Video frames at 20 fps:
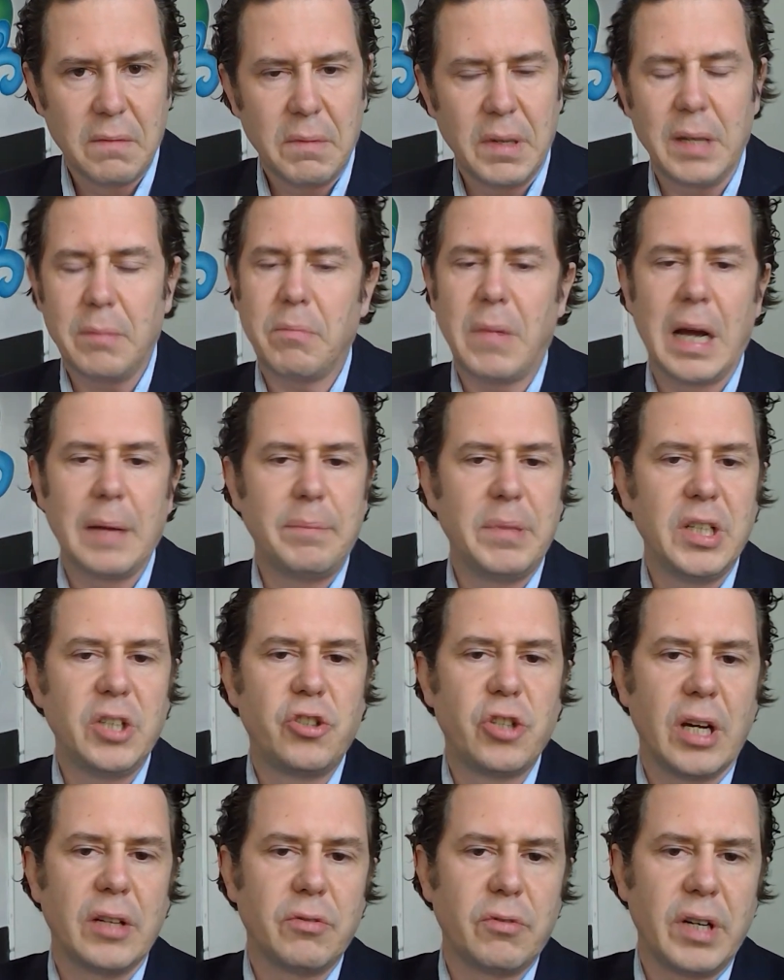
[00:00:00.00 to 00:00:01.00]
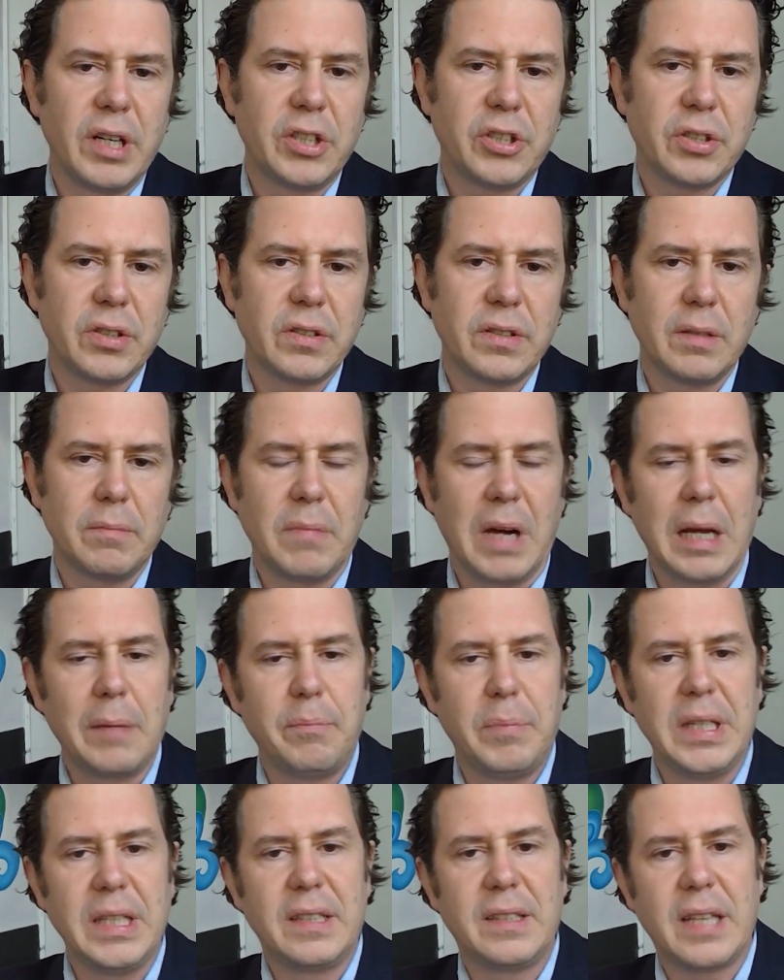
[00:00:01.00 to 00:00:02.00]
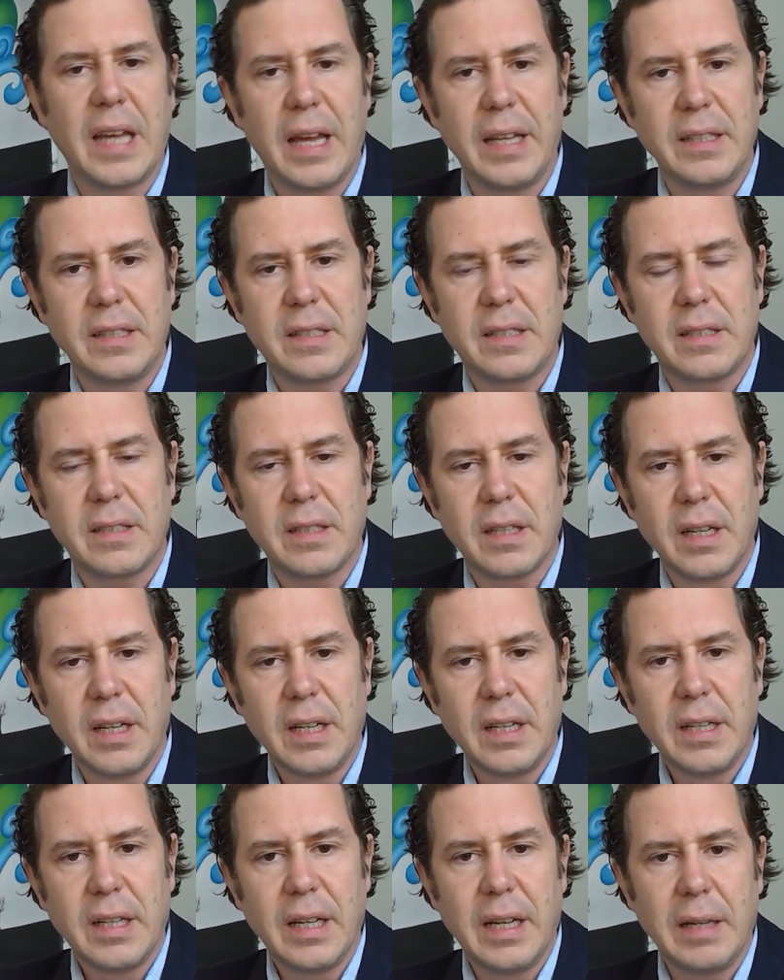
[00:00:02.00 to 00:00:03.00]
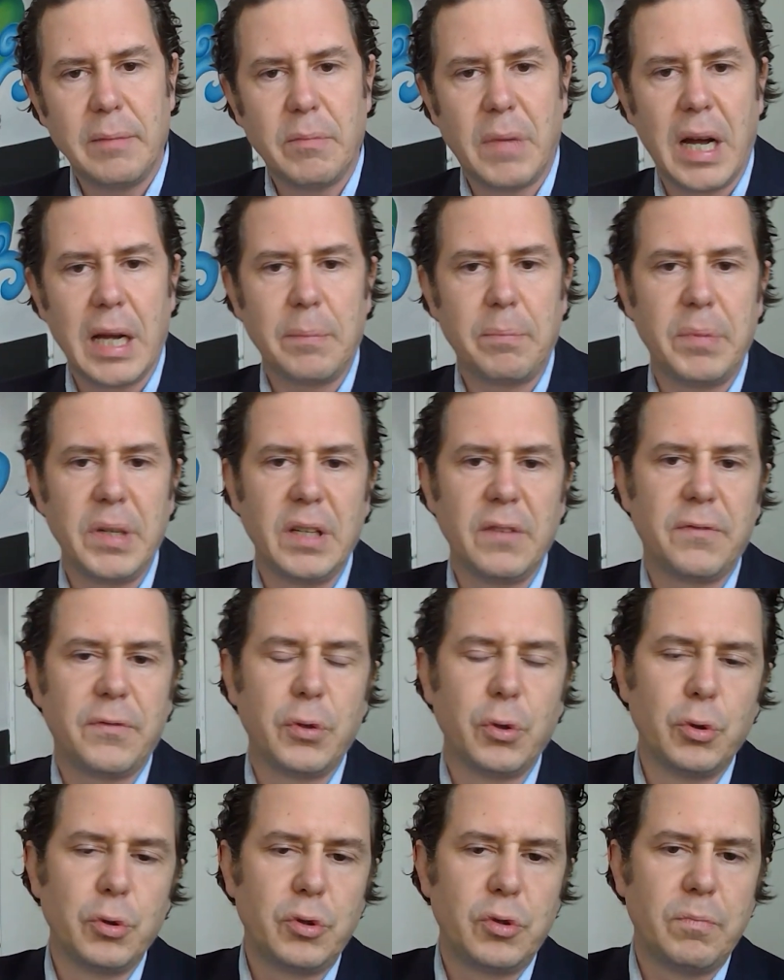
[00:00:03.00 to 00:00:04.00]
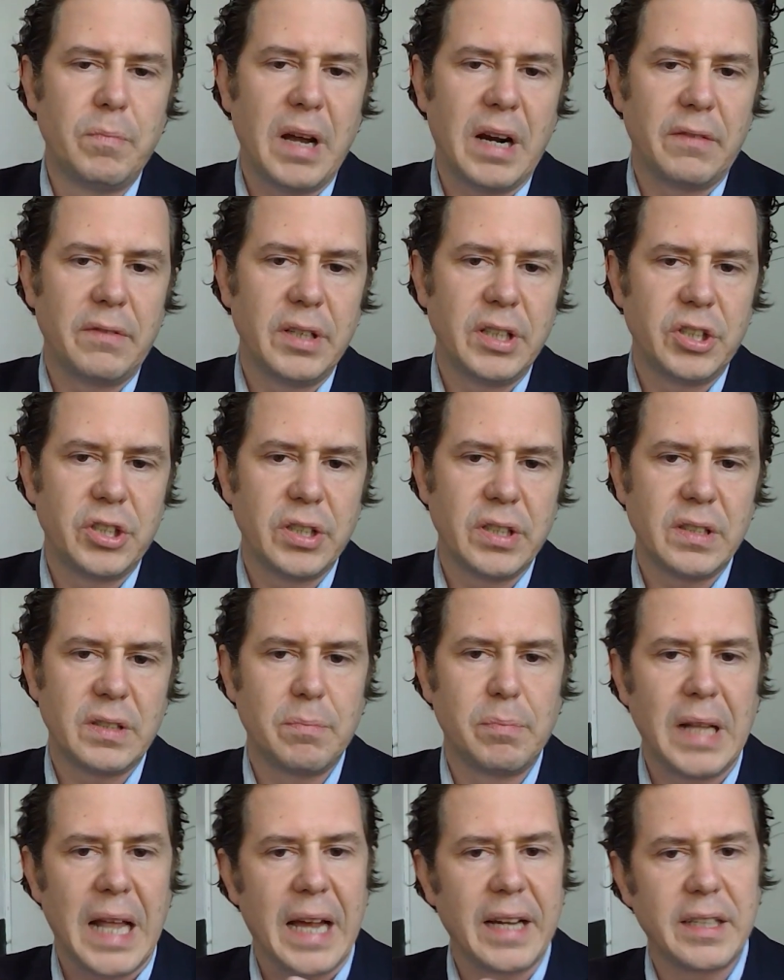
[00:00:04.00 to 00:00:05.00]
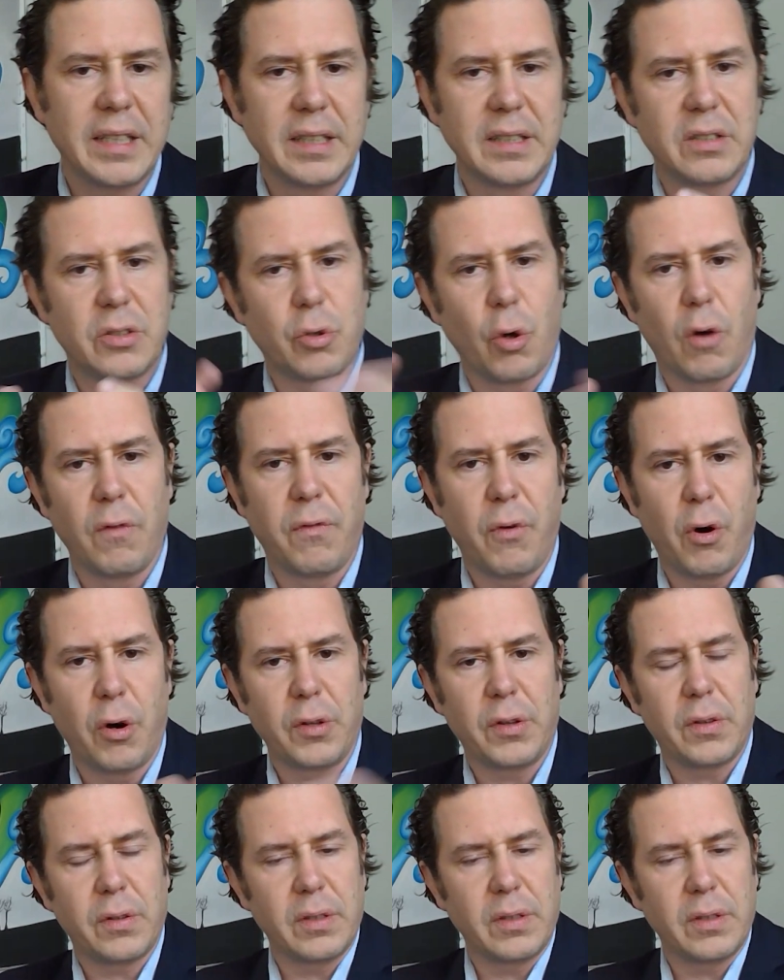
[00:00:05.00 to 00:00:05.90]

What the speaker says: It might be generations, it might be tents, it might be foods, beverages, blankets, so forth.